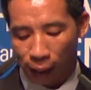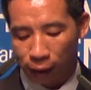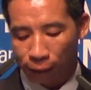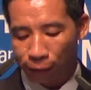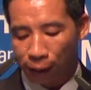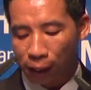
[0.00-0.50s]

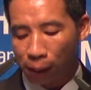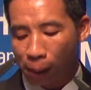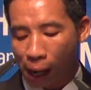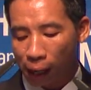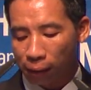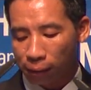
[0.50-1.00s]
This
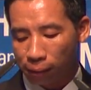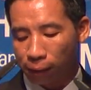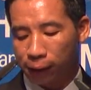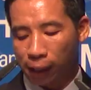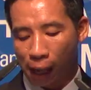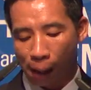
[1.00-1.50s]
was the
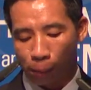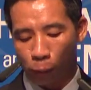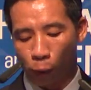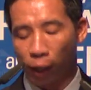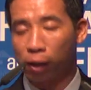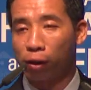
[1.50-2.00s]
most
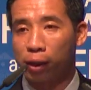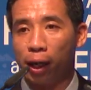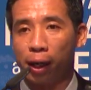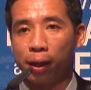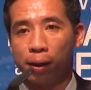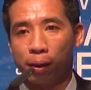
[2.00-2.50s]
callous and
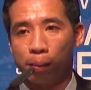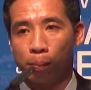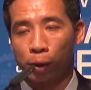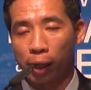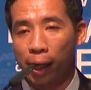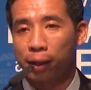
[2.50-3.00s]
cruel
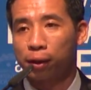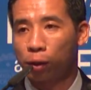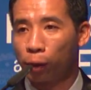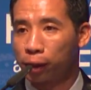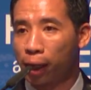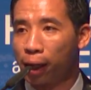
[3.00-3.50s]
form
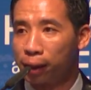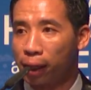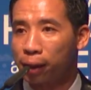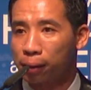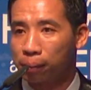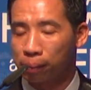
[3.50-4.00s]
of a
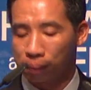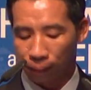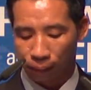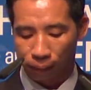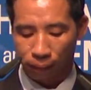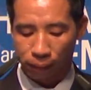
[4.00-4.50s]
human
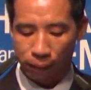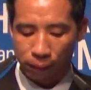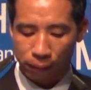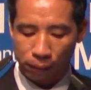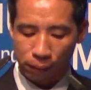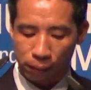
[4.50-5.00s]
rights
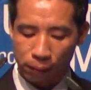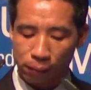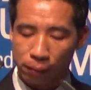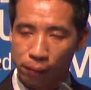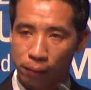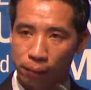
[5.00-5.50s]
violation.